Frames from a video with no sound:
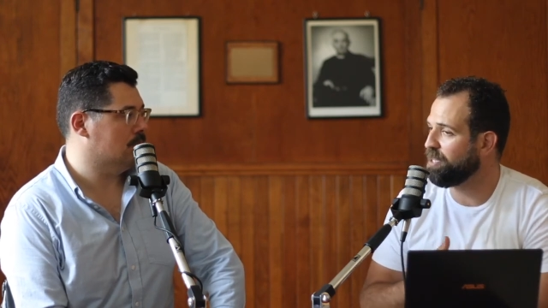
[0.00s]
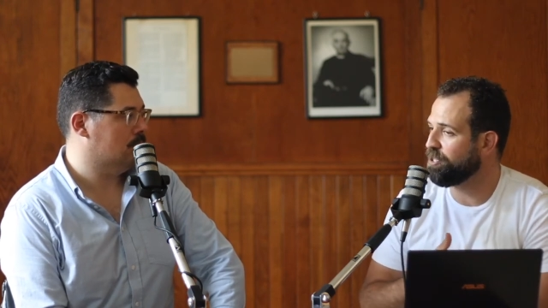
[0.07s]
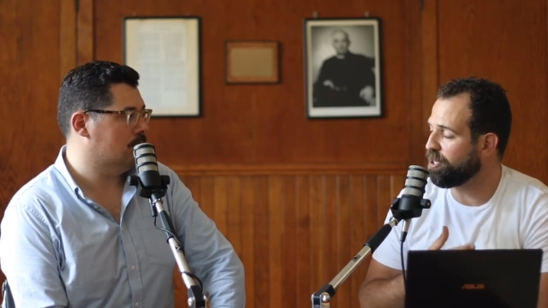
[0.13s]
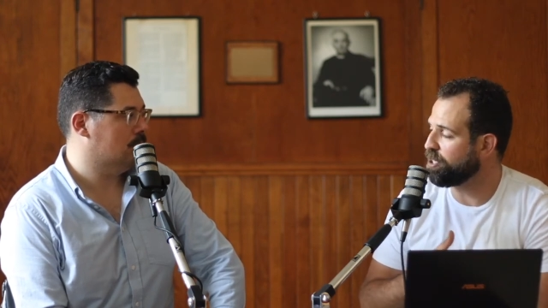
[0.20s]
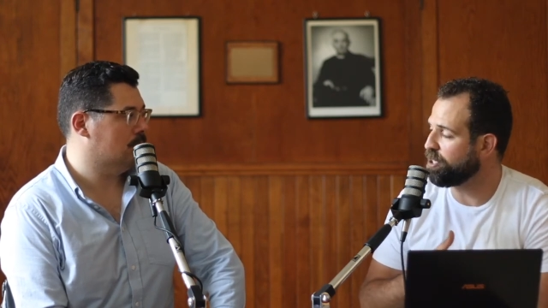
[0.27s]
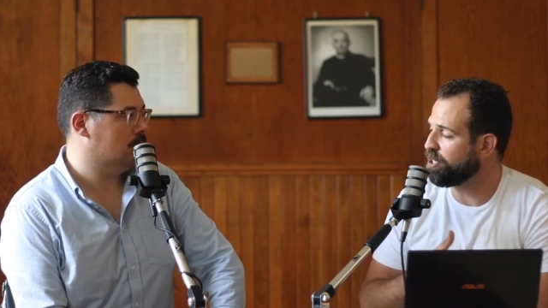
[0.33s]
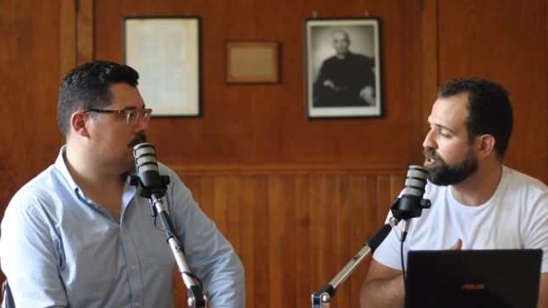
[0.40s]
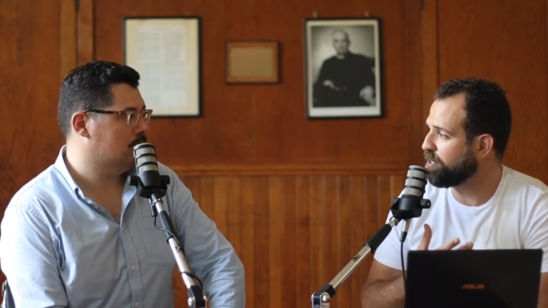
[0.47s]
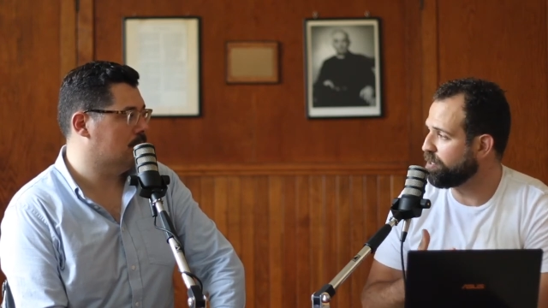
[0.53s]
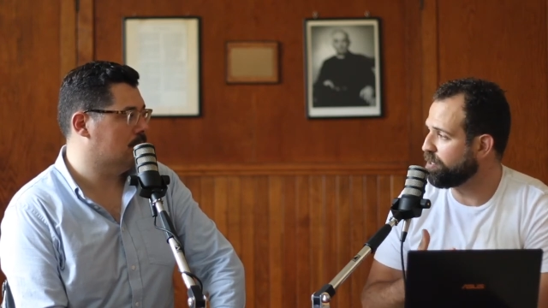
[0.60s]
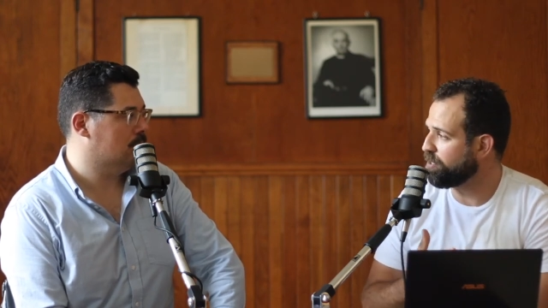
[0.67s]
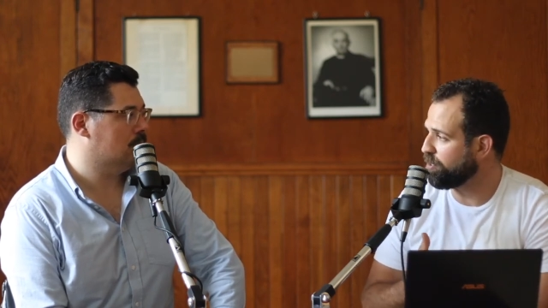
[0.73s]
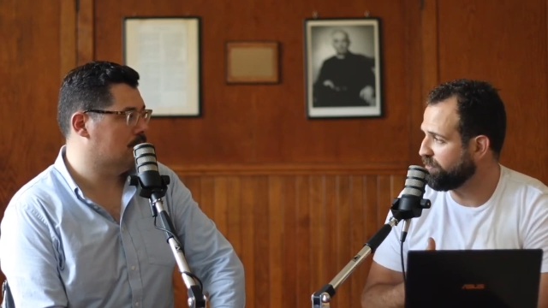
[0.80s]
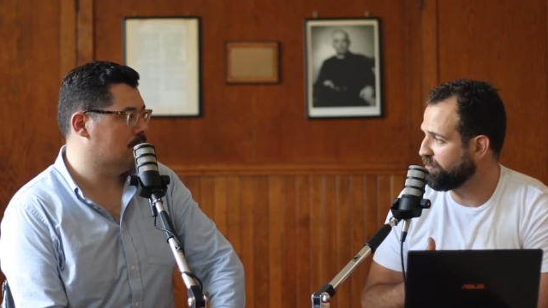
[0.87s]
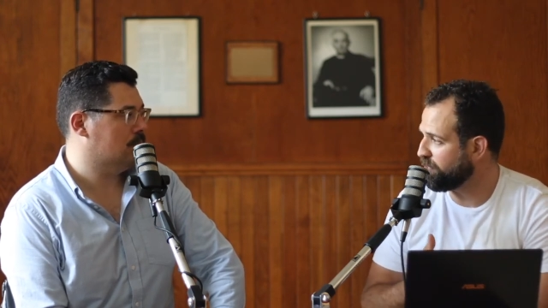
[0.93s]
Speaker 1: judgment and all
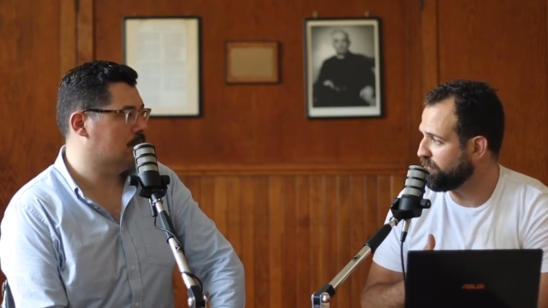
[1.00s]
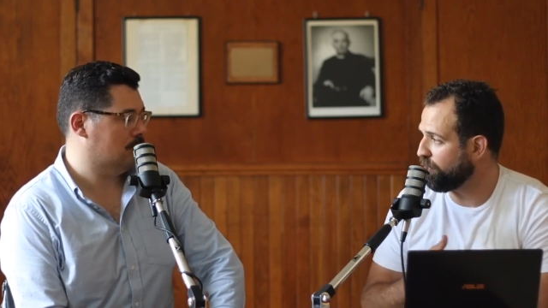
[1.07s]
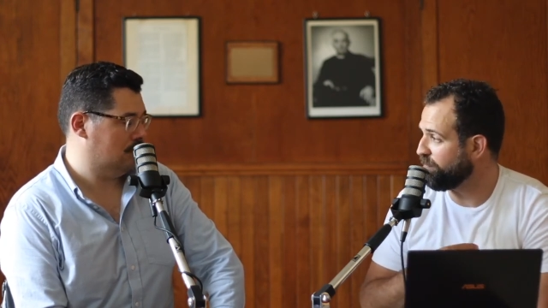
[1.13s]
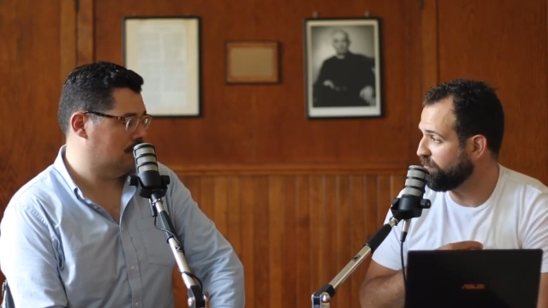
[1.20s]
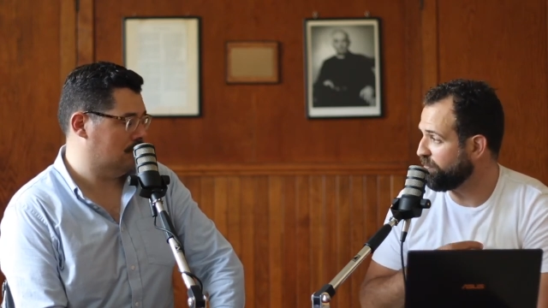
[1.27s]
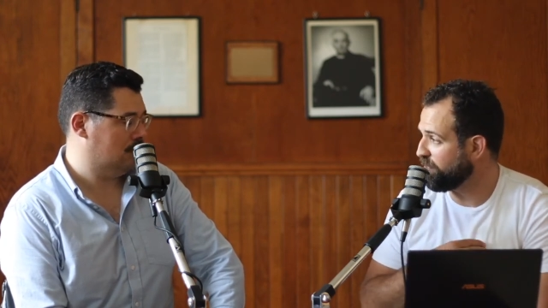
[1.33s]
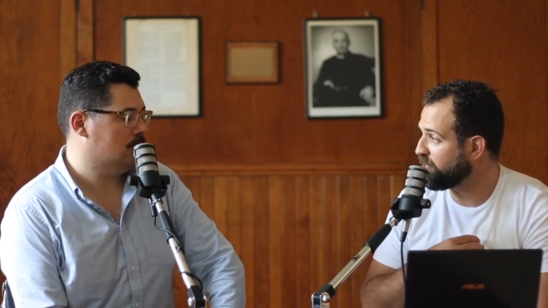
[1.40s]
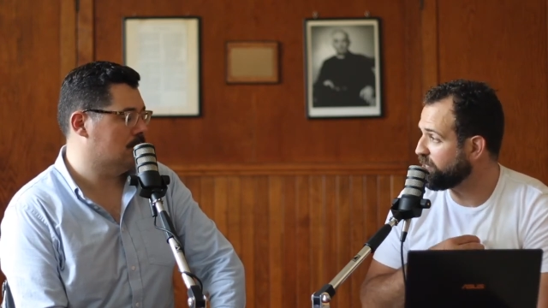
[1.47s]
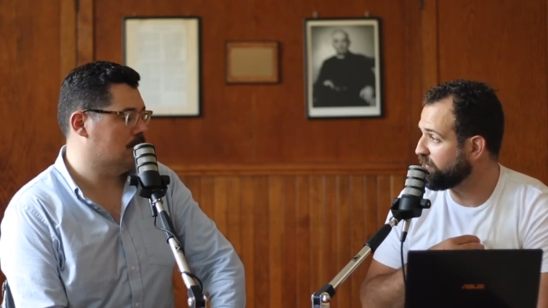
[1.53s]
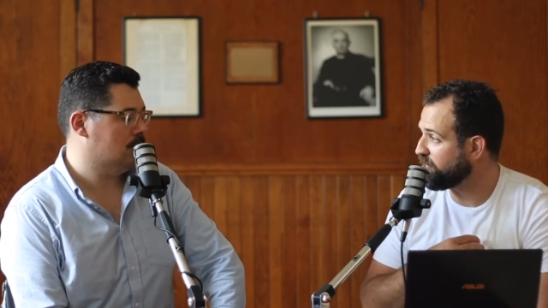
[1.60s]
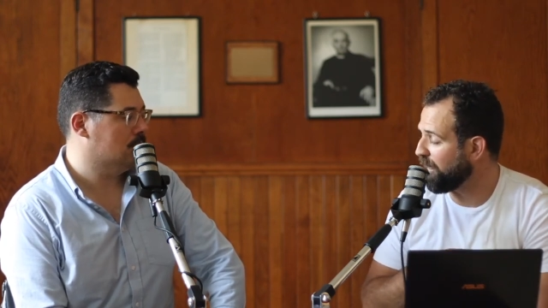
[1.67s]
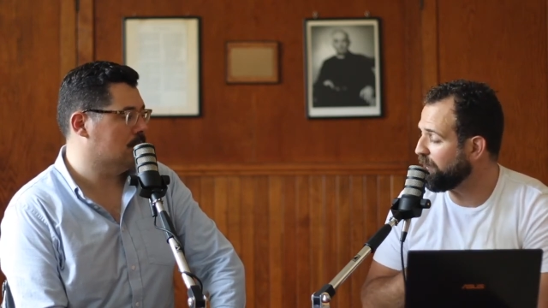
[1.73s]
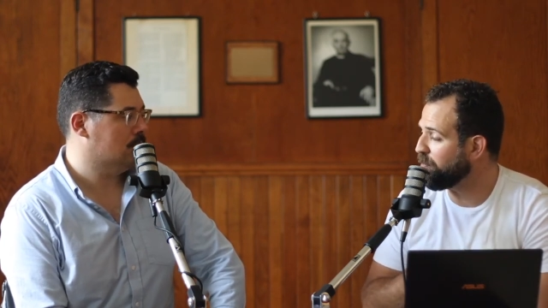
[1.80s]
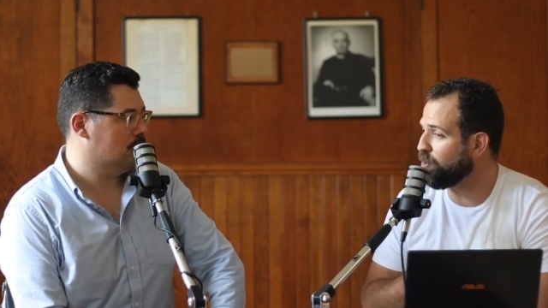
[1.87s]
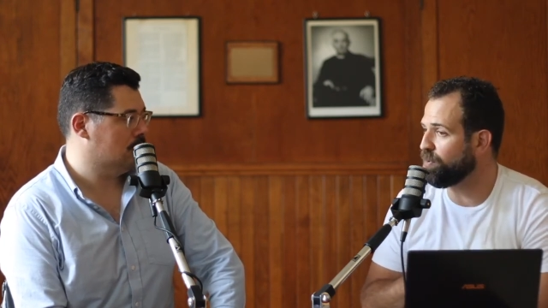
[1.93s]
of these, all of these things that
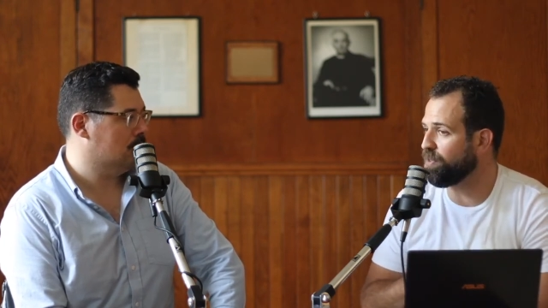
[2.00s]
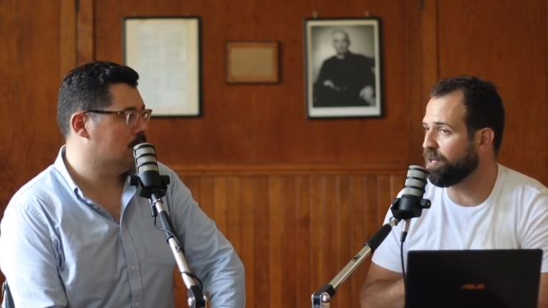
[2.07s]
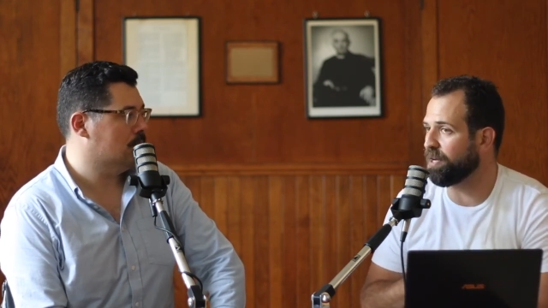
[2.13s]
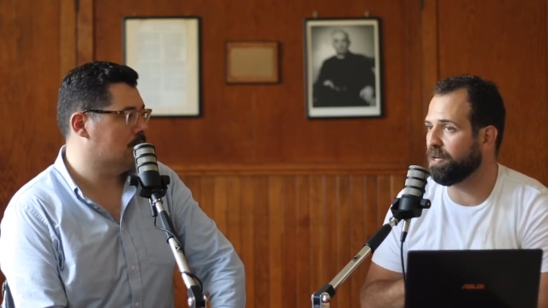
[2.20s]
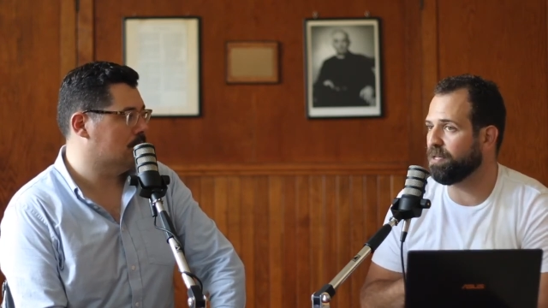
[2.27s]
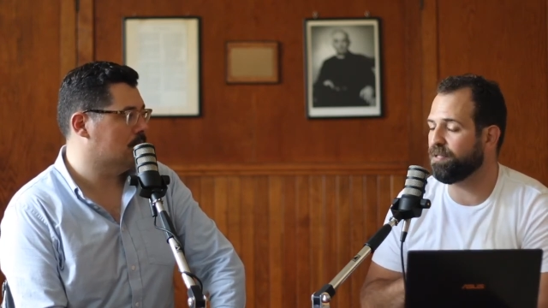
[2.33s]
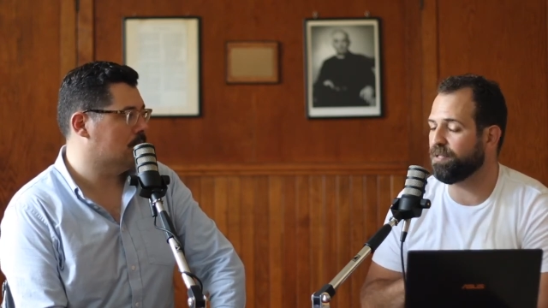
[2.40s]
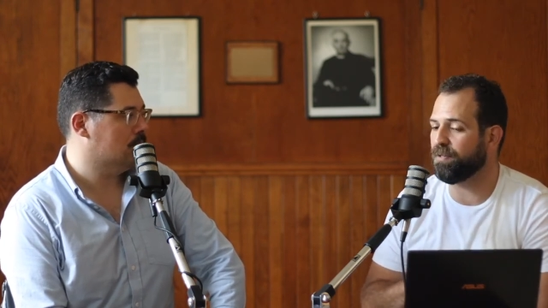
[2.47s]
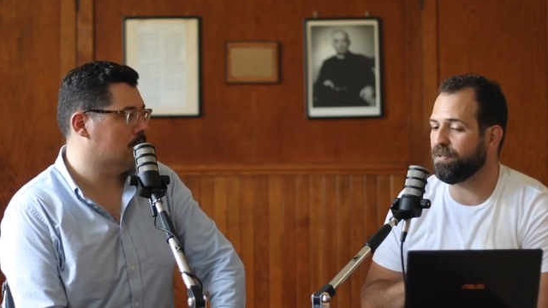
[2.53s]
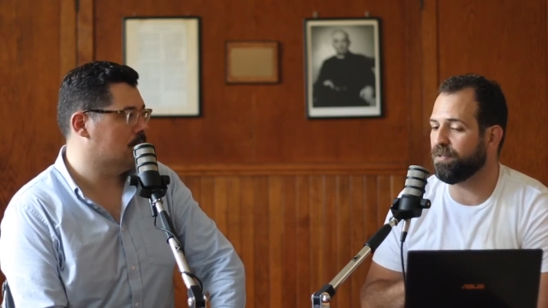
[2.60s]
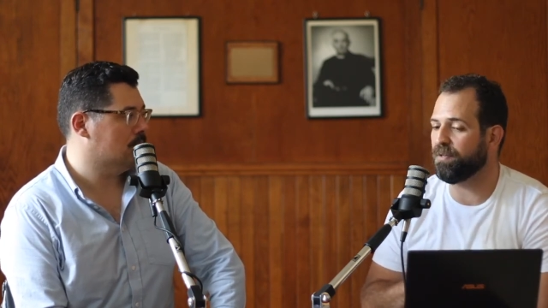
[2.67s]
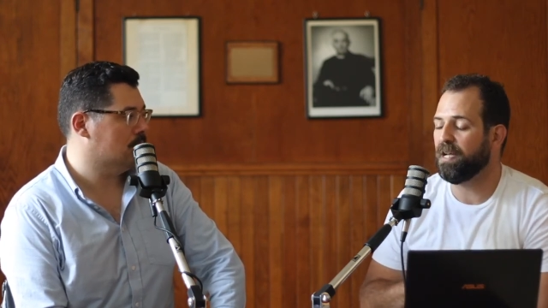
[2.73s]
I'm holding on to.